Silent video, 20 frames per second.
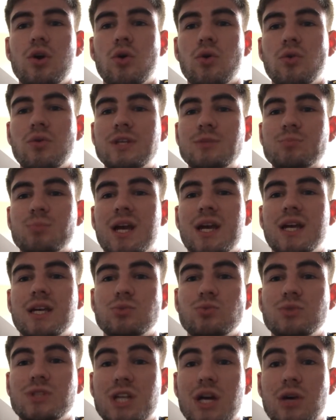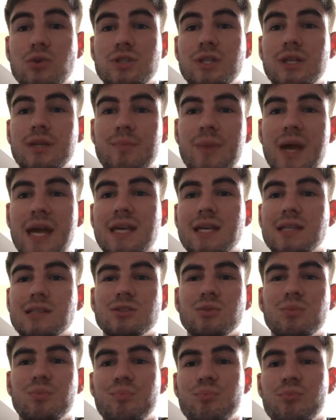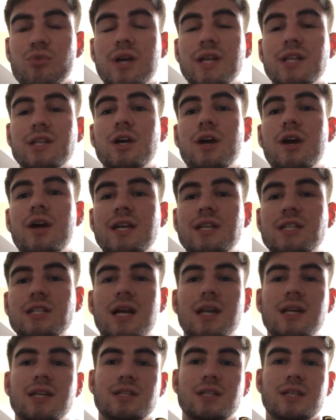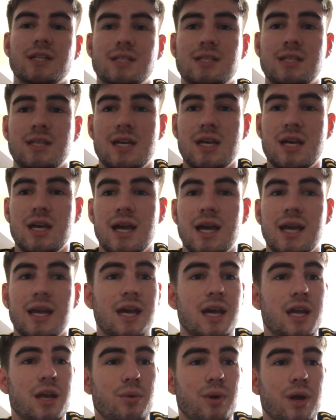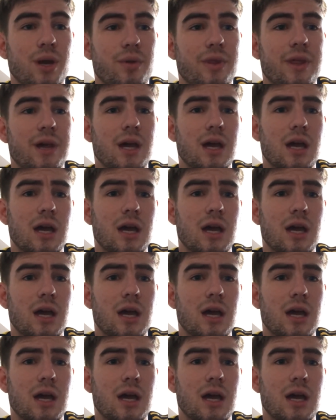All these players, with Chelsea making some pretty dirty challenges and getting away with it.